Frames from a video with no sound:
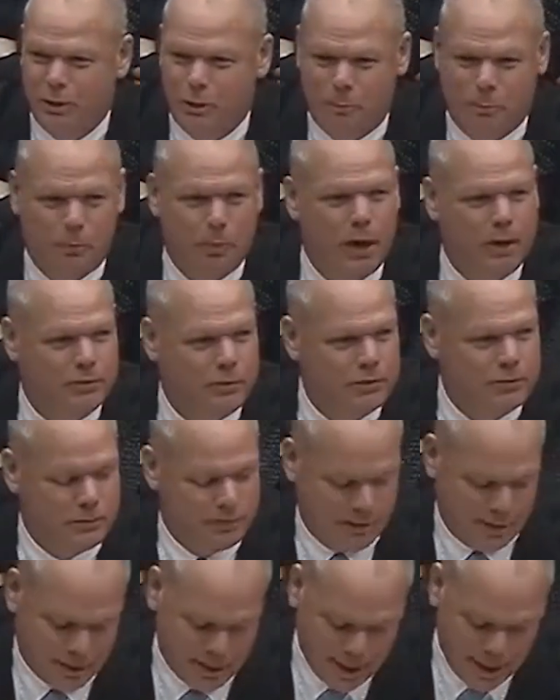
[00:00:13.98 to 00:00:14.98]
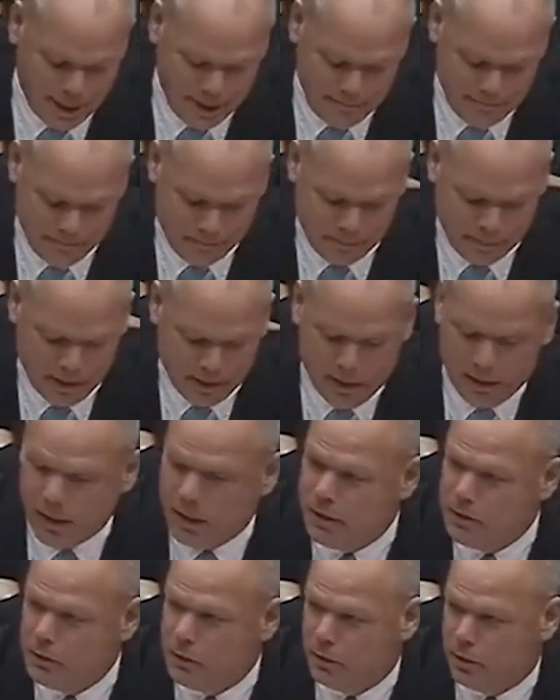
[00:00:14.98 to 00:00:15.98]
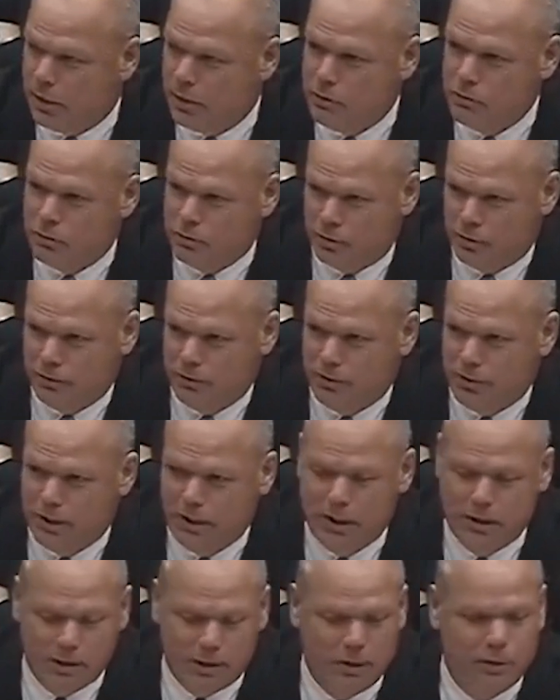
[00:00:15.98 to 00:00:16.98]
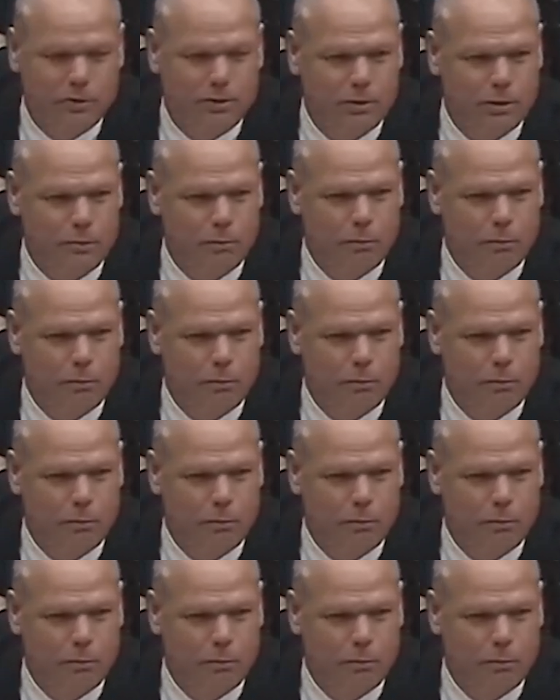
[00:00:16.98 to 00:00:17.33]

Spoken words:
your presence today and your interest in this